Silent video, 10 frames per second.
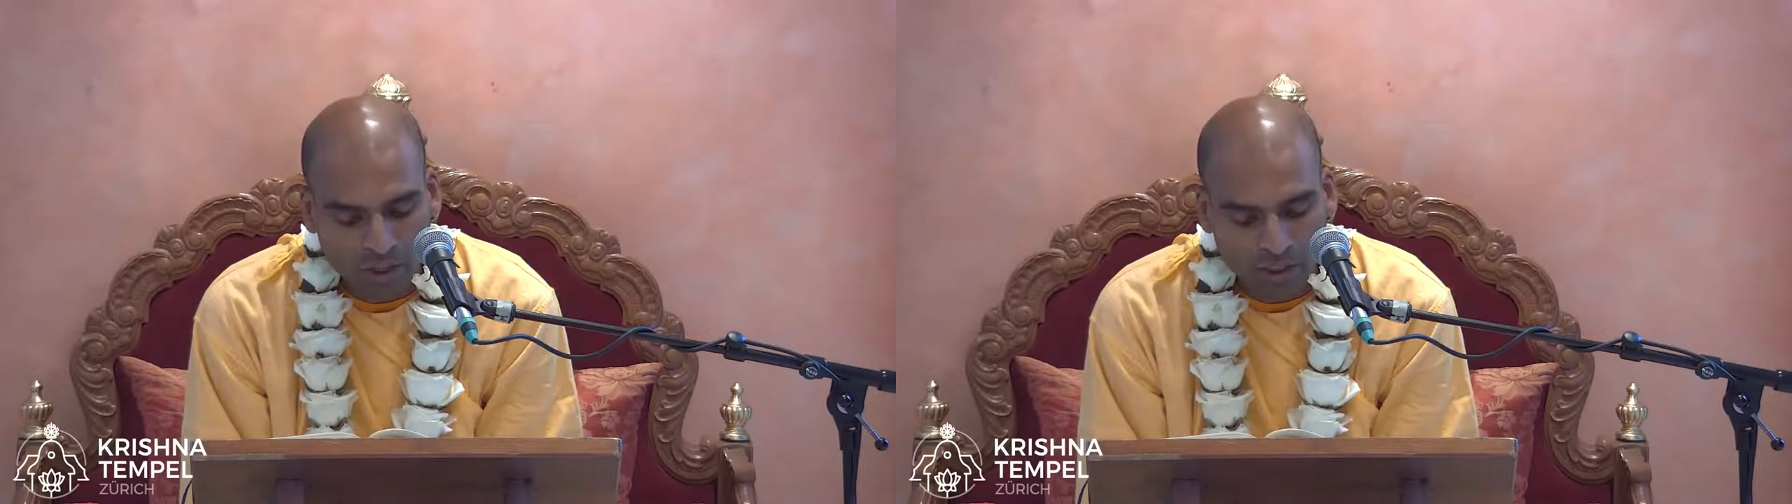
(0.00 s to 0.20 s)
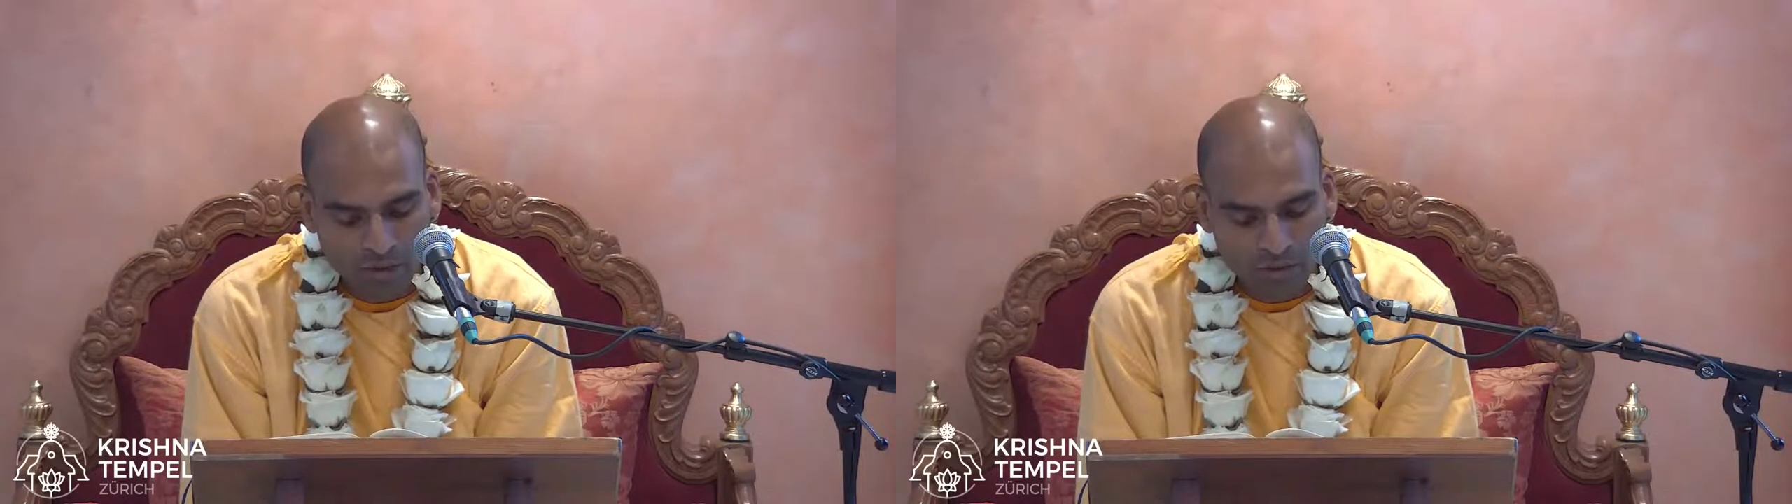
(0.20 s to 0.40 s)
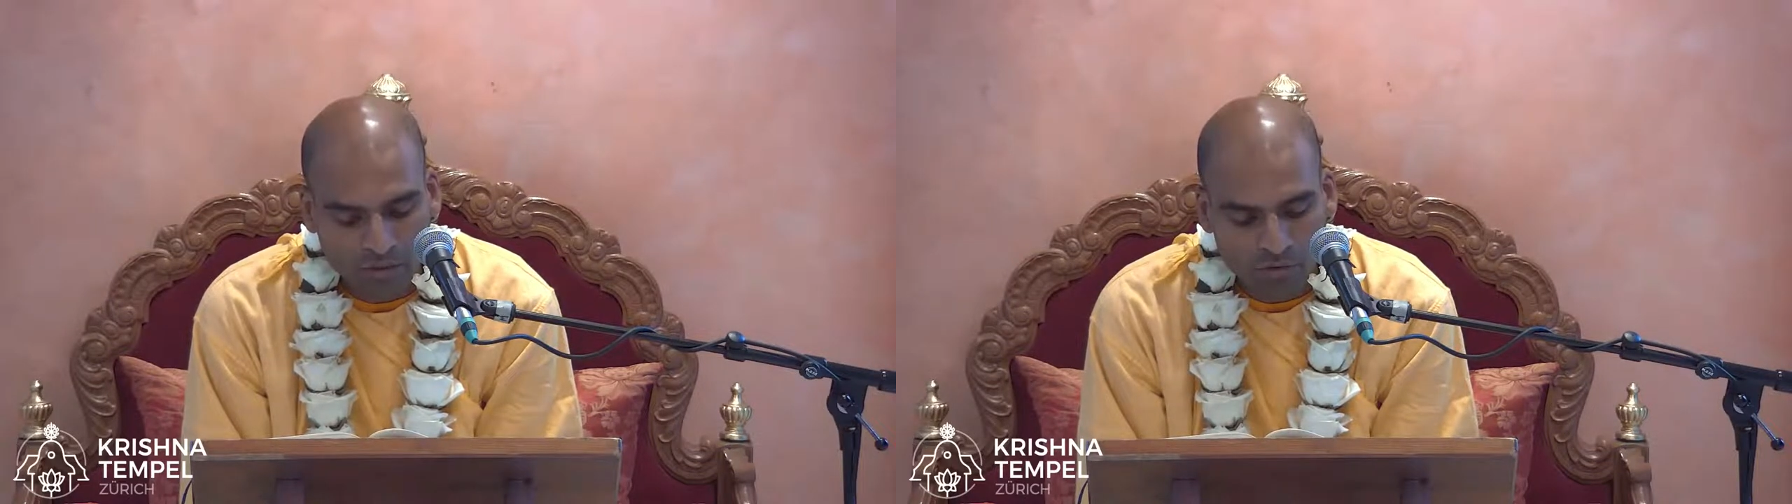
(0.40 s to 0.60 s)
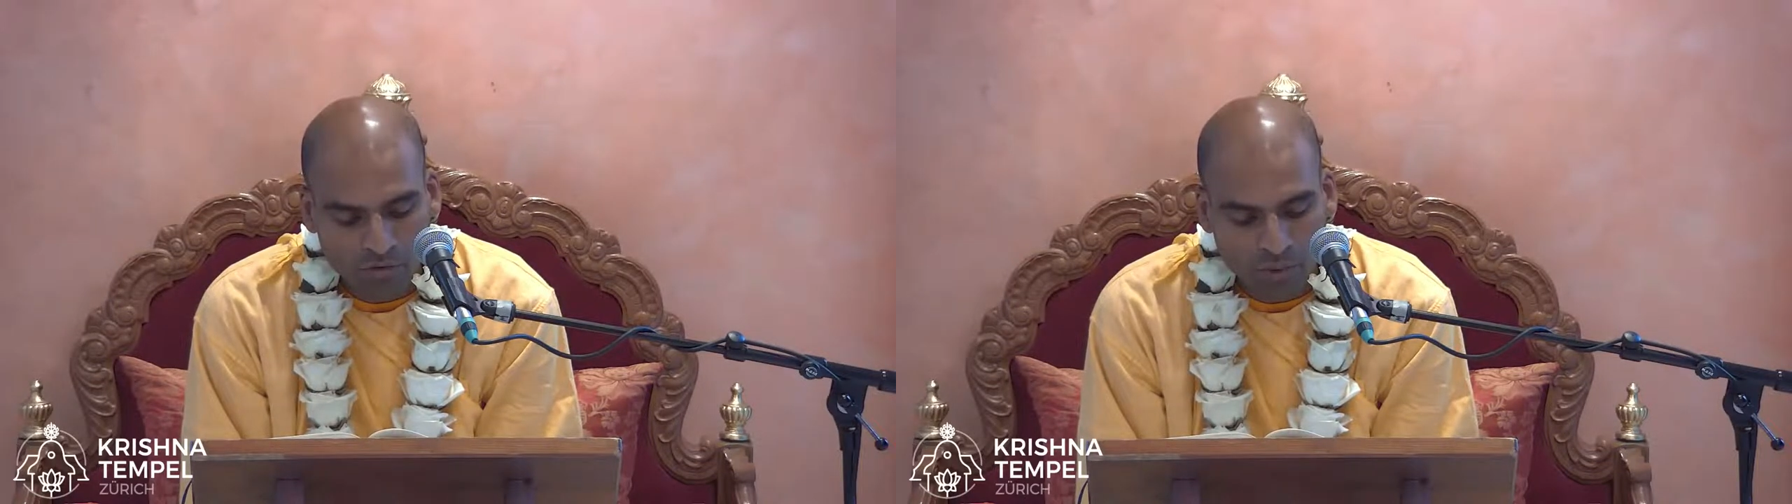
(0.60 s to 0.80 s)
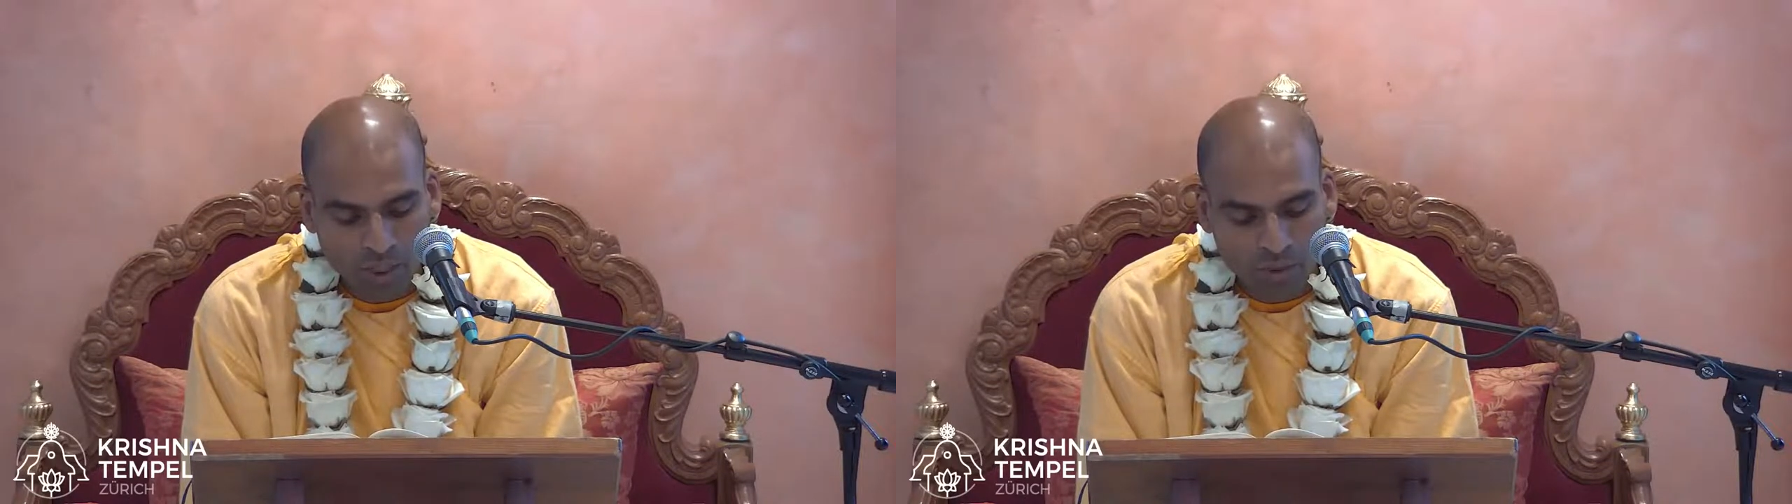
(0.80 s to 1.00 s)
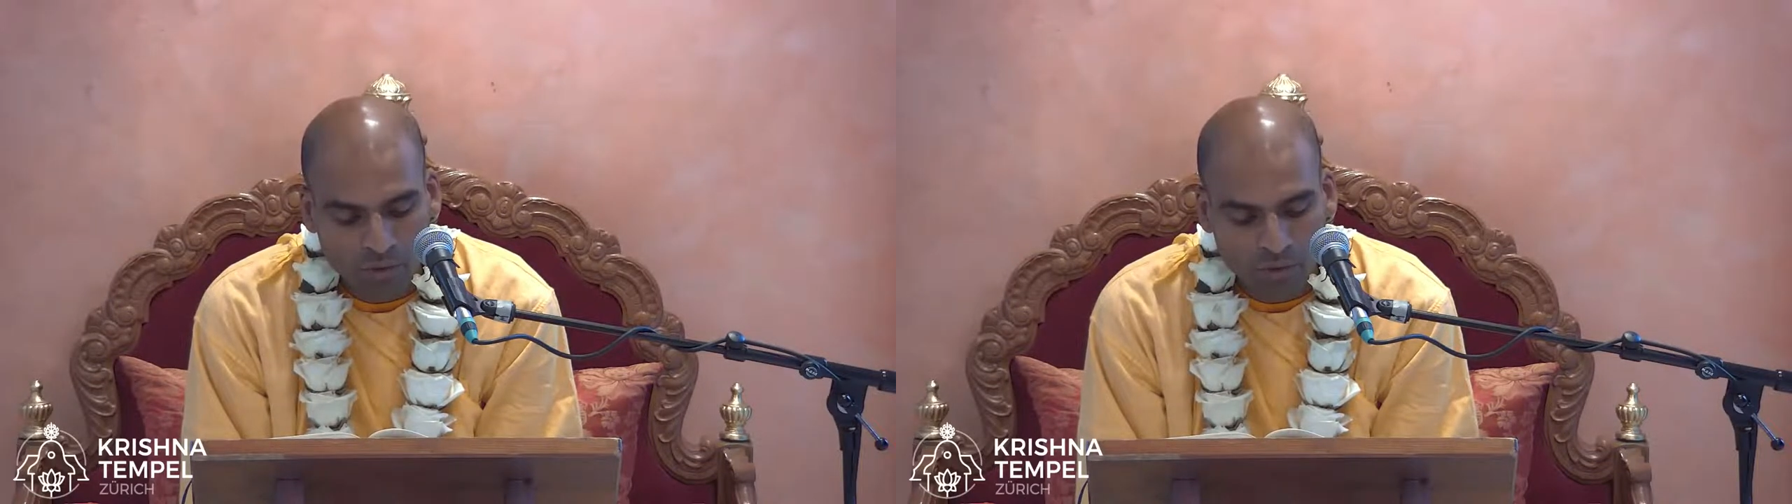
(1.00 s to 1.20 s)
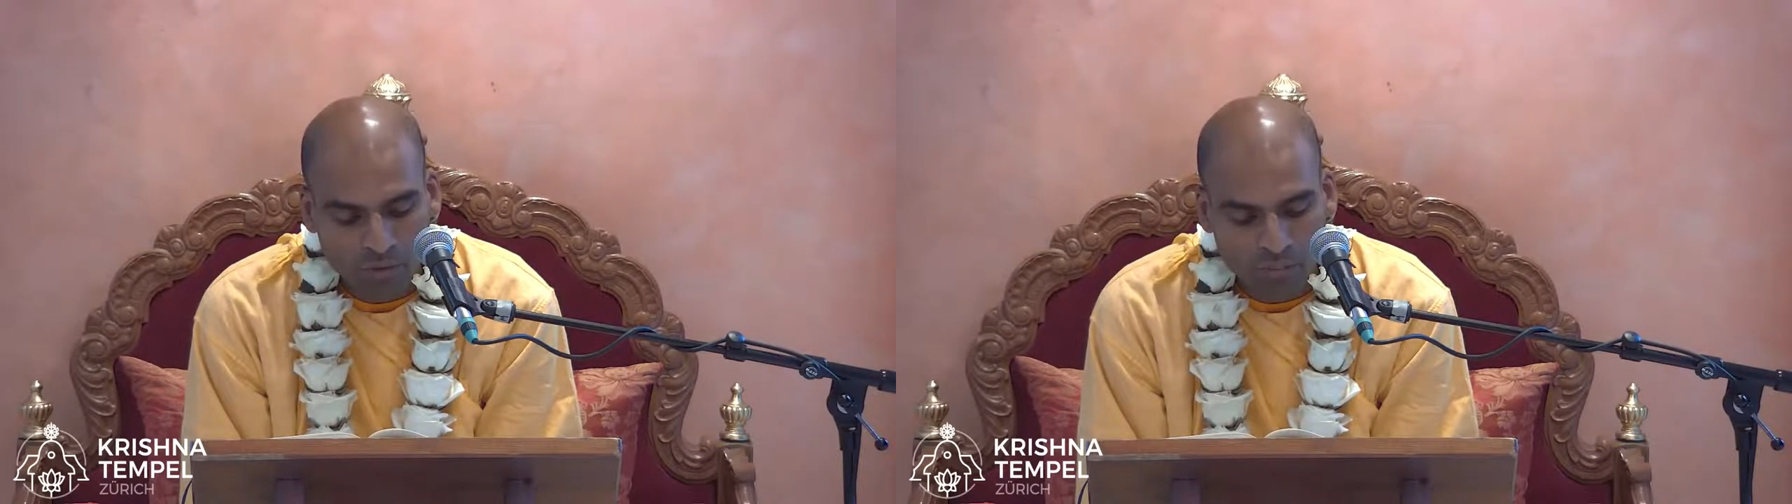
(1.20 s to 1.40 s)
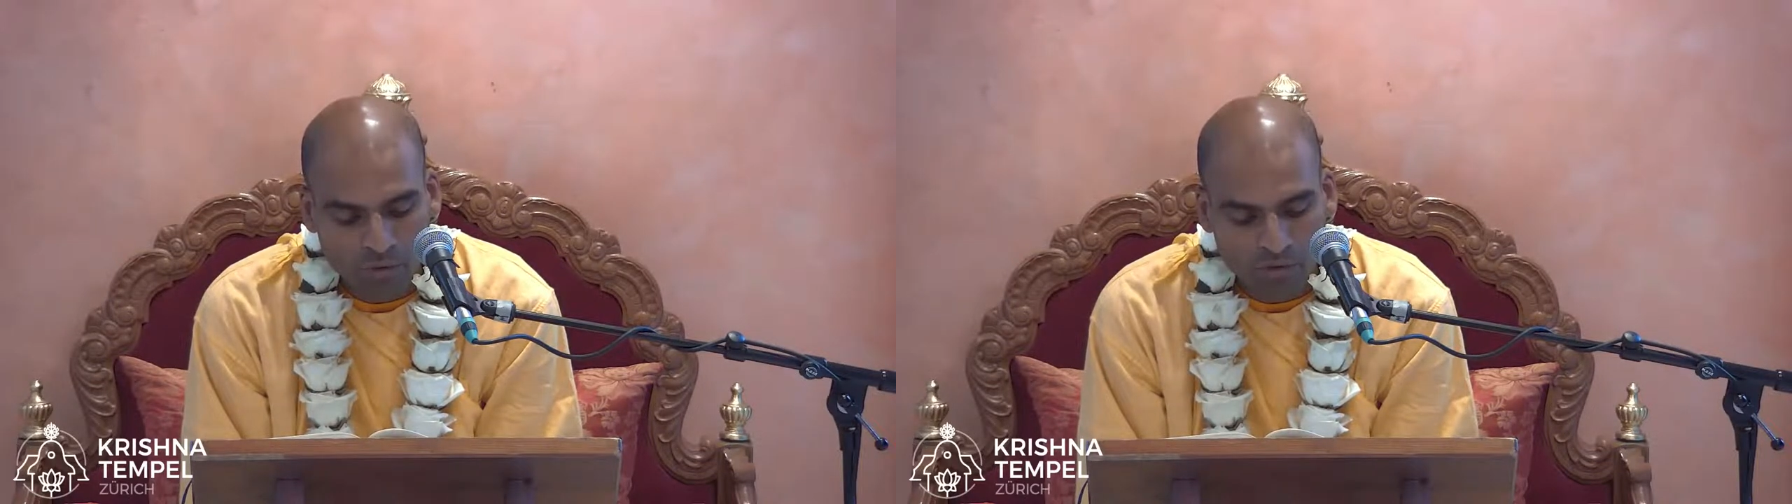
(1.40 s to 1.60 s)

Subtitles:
chaos throughout human